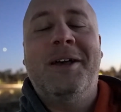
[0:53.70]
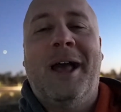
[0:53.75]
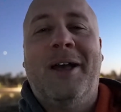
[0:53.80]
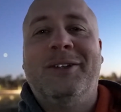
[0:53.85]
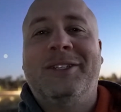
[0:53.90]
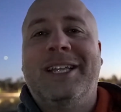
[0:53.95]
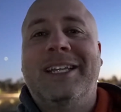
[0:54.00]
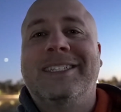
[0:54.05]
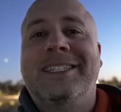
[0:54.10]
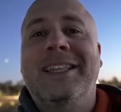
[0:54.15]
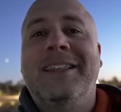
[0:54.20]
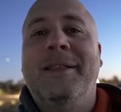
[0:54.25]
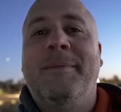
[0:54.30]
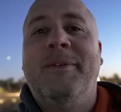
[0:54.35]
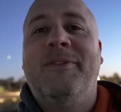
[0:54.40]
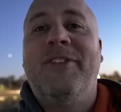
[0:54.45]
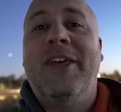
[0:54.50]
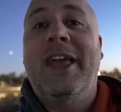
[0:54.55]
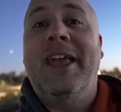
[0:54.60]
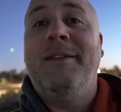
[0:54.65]
I was asking them
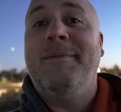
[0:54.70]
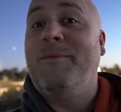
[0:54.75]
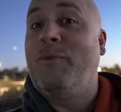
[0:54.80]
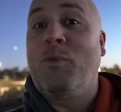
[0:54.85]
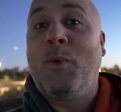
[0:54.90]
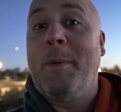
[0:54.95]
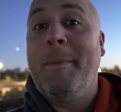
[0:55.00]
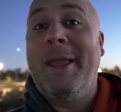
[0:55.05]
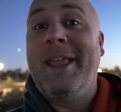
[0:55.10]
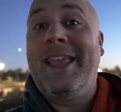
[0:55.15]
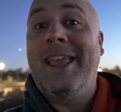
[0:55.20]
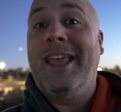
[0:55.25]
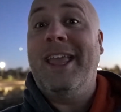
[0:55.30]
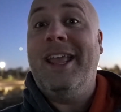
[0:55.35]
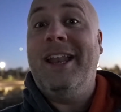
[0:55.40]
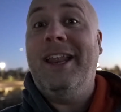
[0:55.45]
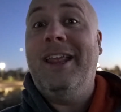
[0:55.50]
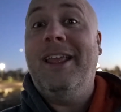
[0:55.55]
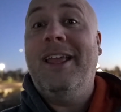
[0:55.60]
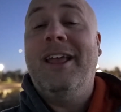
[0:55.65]
if they were making
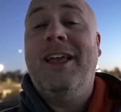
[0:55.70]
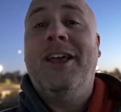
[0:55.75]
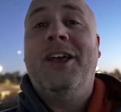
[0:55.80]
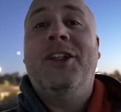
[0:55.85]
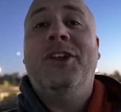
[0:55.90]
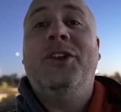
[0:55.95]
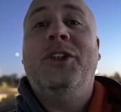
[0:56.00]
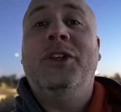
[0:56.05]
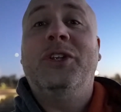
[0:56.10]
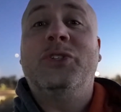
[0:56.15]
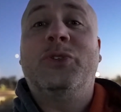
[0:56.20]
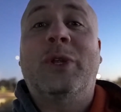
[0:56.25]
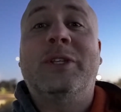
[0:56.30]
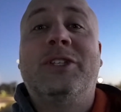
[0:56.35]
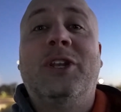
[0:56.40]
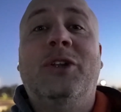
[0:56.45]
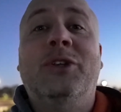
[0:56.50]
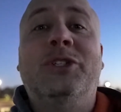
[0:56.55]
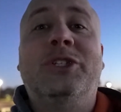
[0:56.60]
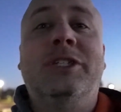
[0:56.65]
any New Year's
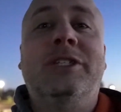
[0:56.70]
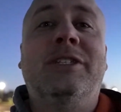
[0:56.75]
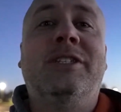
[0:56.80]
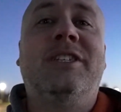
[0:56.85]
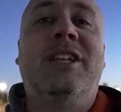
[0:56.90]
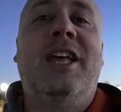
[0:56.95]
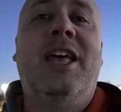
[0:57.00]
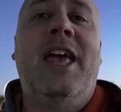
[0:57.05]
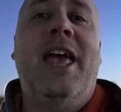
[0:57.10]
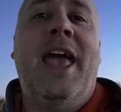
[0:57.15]
resolutions,